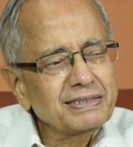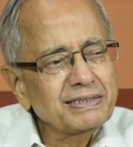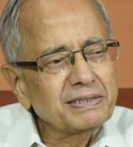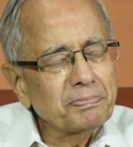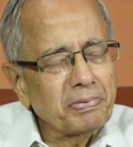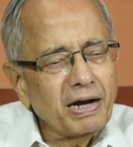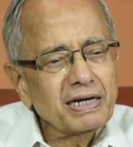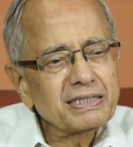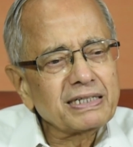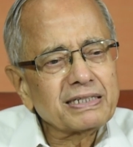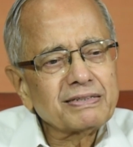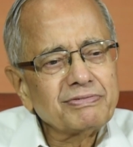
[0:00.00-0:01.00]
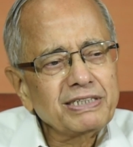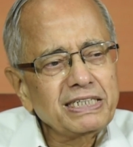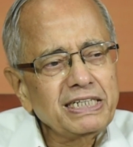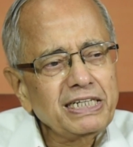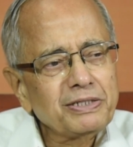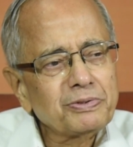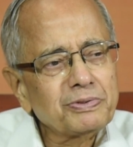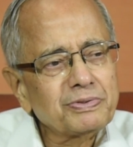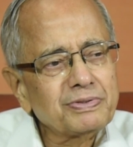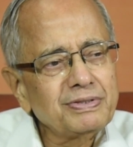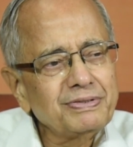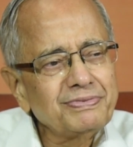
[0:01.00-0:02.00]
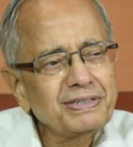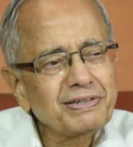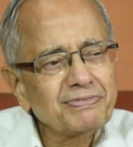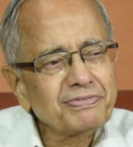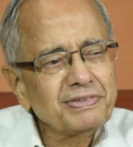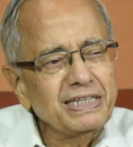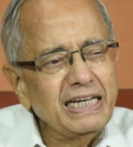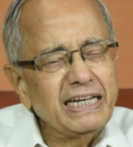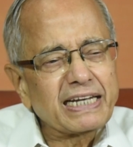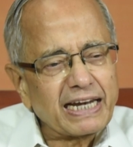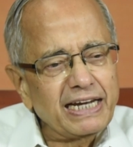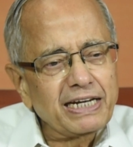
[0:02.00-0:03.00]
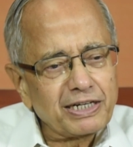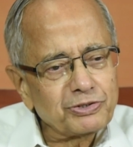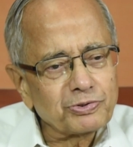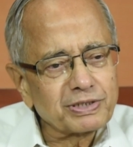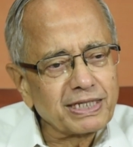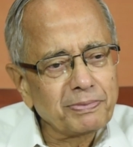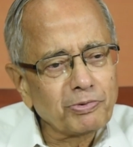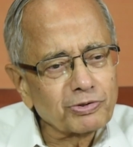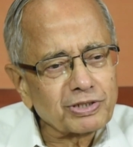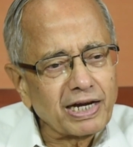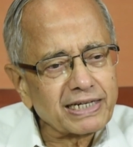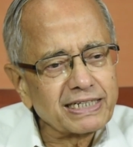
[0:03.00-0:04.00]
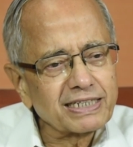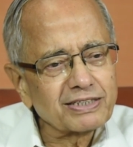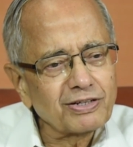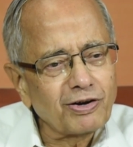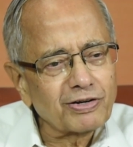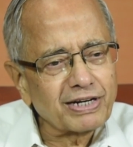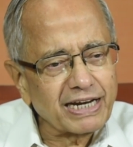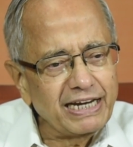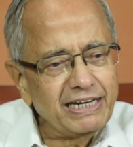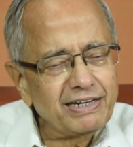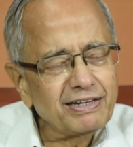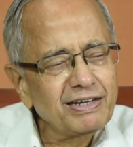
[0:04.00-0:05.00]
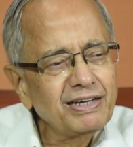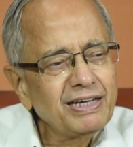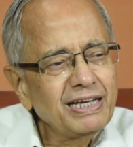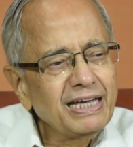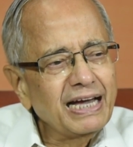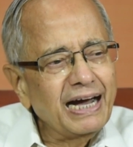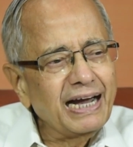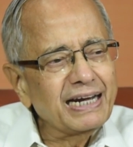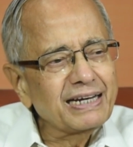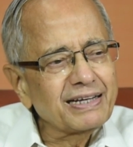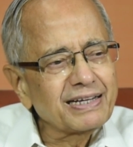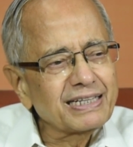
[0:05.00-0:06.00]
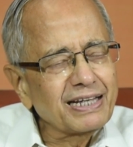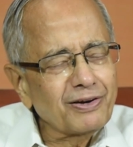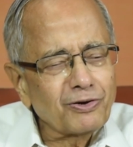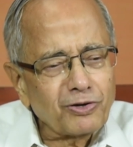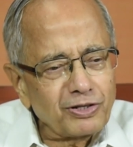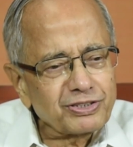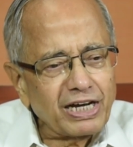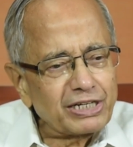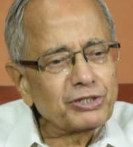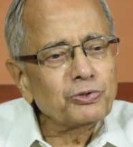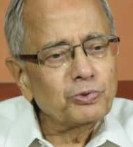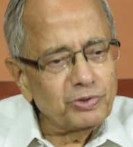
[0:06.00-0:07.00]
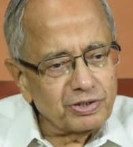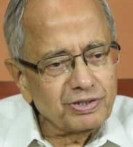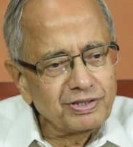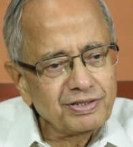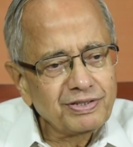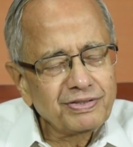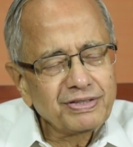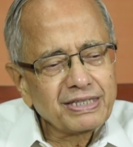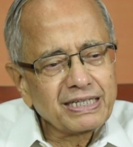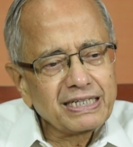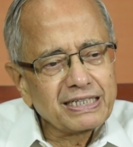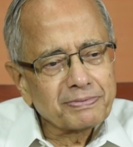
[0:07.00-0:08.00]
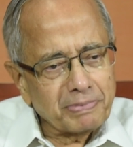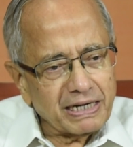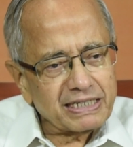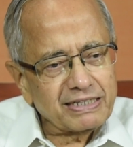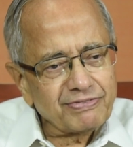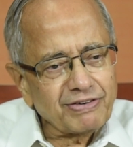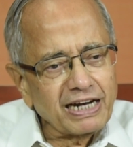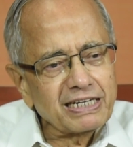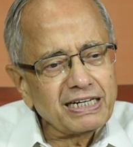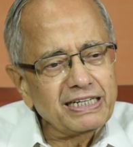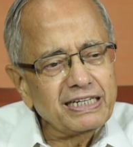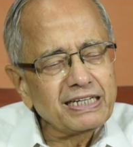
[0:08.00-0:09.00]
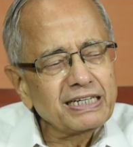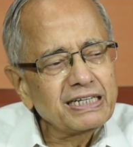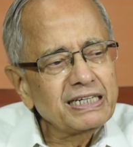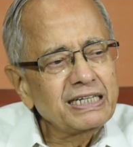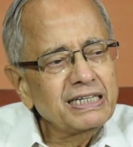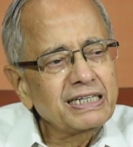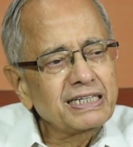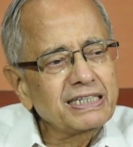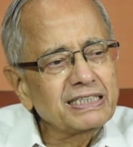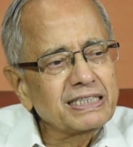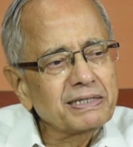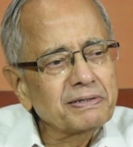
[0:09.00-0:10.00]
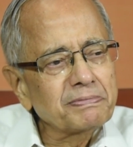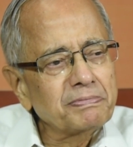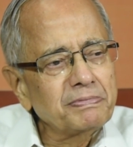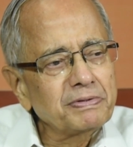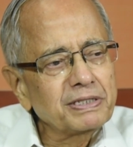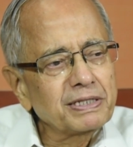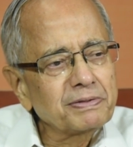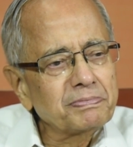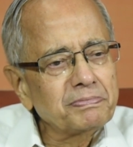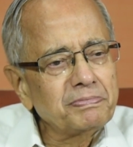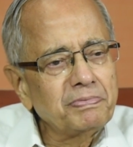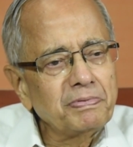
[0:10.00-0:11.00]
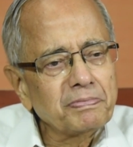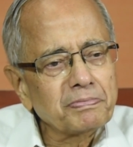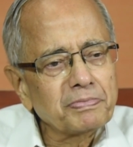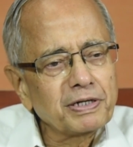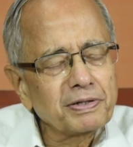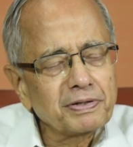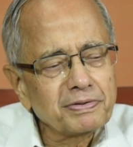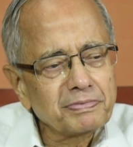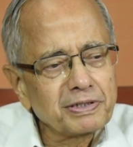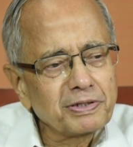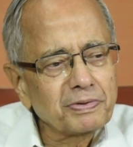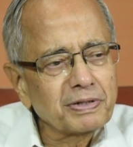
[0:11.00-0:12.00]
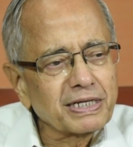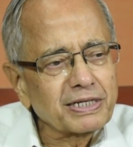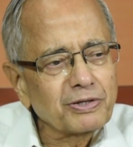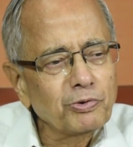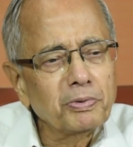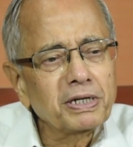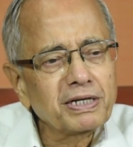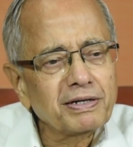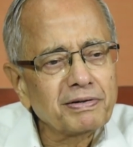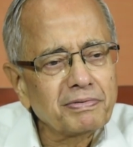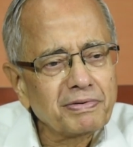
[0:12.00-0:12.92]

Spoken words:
the part that we have ill-trained, I should say, most architects are not trained, and they are not also attuned. Is frankly, with the like human